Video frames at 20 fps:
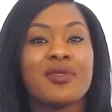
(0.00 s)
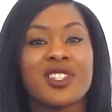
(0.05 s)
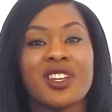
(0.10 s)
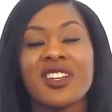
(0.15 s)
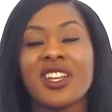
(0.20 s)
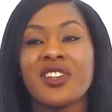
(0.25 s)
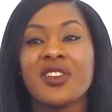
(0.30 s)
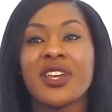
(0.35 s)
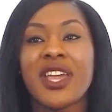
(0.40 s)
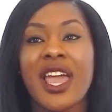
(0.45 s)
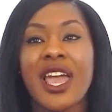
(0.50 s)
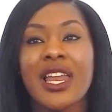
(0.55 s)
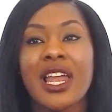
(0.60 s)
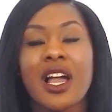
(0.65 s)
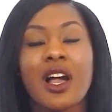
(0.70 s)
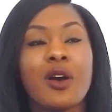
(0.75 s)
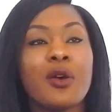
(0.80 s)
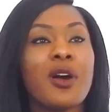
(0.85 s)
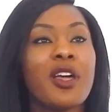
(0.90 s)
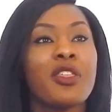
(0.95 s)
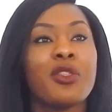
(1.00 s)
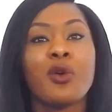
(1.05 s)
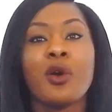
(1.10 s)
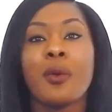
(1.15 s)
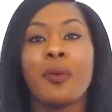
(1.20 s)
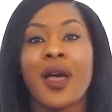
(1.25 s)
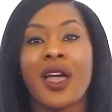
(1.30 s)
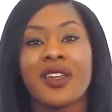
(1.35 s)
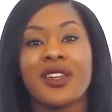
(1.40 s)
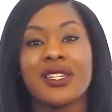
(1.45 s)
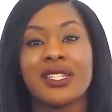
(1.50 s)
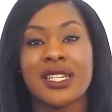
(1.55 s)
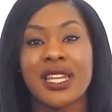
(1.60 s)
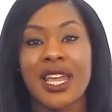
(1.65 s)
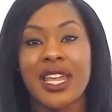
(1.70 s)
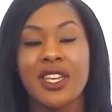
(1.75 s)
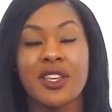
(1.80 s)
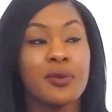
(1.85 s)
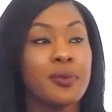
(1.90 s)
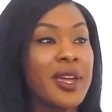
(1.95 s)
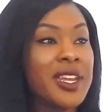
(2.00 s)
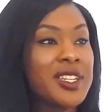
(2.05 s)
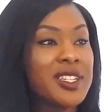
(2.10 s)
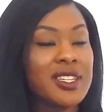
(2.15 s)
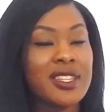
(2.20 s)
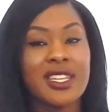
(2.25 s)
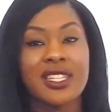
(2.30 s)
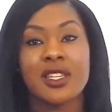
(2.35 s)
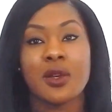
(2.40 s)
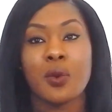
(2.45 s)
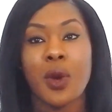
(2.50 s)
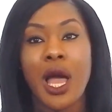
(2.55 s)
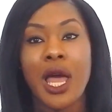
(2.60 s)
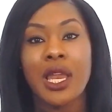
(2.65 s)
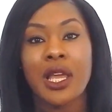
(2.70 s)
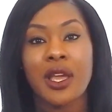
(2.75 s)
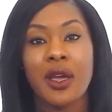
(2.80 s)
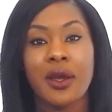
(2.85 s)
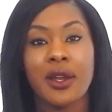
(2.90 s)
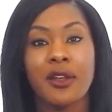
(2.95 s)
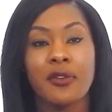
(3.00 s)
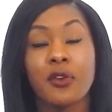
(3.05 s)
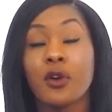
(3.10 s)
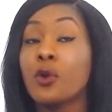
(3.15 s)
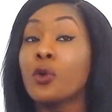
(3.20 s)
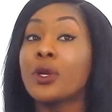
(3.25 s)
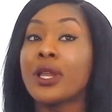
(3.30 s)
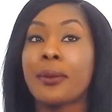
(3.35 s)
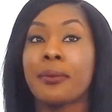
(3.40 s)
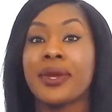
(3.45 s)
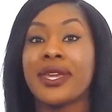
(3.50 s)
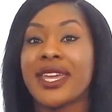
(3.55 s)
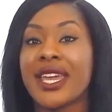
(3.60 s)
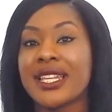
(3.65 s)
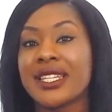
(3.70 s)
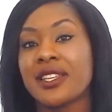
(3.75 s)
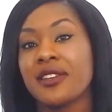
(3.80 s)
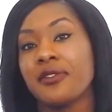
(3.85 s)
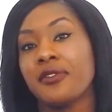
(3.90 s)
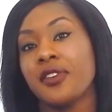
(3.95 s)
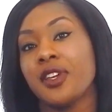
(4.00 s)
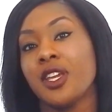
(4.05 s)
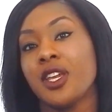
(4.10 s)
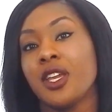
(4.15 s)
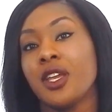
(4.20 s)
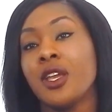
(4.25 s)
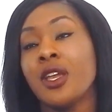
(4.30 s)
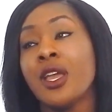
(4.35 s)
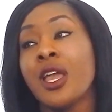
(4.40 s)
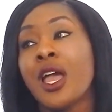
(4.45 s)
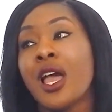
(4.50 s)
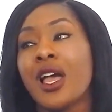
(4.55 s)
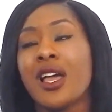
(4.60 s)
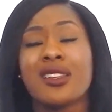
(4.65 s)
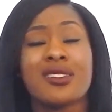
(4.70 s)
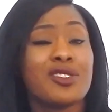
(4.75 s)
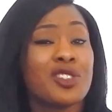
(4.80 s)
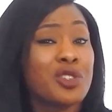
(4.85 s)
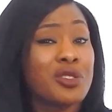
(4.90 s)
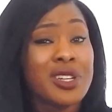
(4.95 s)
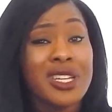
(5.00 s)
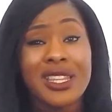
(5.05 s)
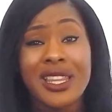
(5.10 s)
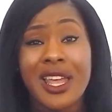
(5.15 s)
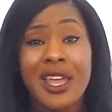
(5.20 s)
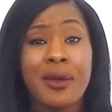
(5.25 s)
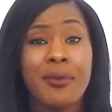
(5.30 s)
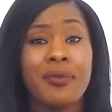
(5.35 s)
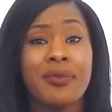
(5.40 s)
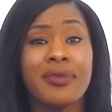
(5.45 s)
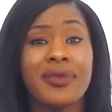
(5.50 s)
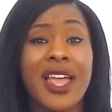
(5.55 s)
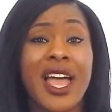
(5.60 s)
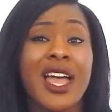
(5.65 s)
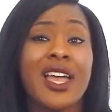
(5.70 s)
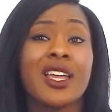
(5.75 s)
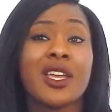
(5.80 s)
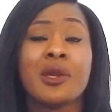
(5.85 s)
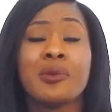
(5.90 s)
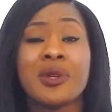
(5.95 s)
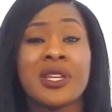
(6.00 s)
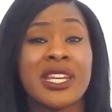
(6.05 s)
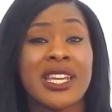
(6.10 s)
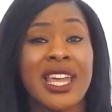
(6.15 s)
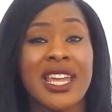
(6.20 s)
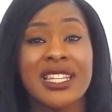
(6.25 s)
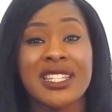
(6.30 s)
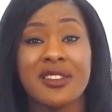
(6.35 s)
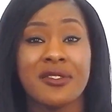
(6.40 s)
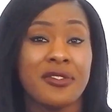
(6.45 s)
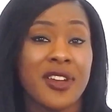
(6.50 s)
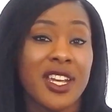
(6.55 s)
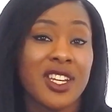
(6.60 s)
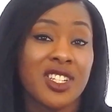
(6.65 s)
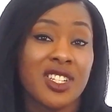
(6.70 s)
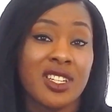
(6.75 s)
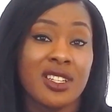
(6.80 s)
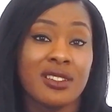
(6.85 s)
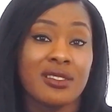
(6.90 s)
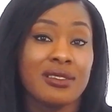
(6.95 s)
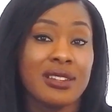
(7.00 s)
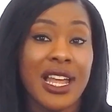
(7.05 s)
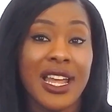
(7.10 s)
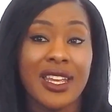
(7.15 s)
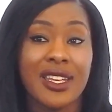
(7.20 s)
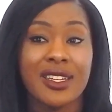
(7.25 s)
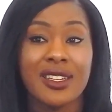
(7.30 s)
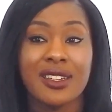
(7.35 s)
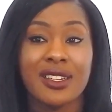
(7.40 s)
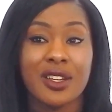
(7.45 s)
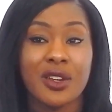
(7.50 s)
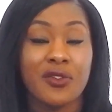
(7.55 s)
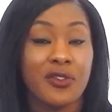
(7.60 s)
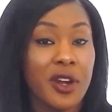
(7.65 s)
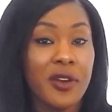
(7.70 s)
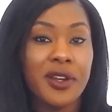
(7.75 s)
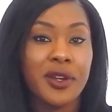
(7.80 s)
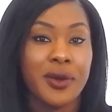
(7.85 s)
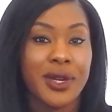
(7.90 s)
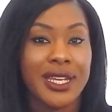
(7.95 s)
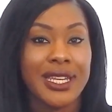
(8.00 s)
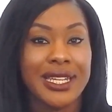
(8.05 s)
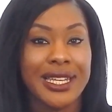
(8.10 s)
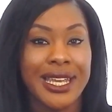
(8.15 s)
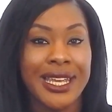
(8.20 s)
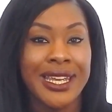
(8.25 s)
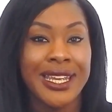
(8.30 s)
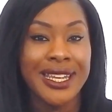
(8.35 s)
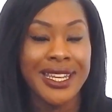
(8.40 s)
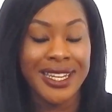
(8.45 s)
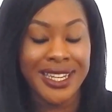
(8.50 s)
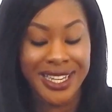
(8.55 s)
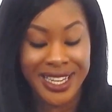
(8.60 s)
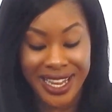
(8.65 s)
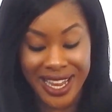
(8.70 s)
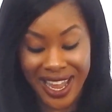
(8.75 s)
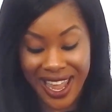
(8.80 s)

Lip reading: Show that you care. Like, oh, I thought about you today. You mentioned this a while ago, and I thought, oh, let me get it for you. Treat them. That communicates affection, like, very quickly.